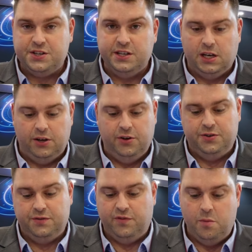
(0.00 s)
include
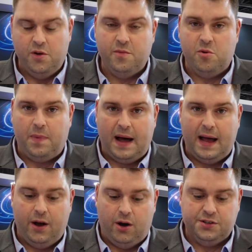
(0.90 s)
removable
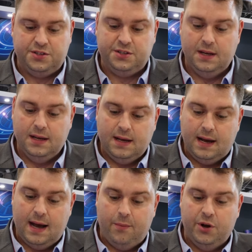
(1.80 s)
BIOS,
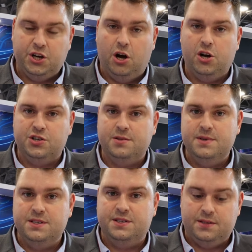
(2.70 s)
um, which our
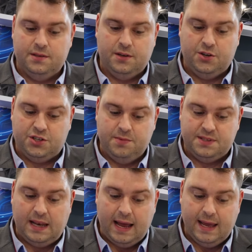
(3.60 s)
customers customers
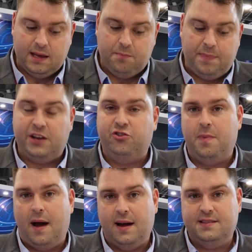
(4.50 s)
like,
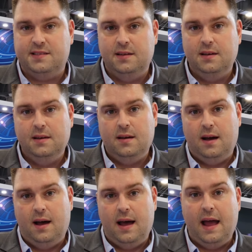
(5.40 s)
battery-backed
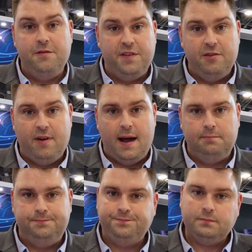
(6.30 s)
uh, NVRAM,
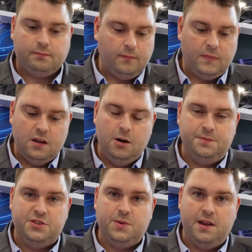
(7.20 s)
up to
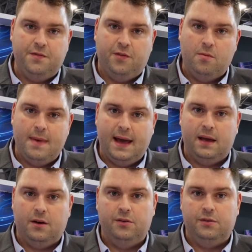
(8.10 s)
24 meg
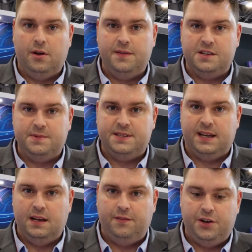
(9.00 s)
on, on this
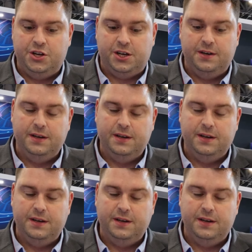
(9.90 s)
particular version.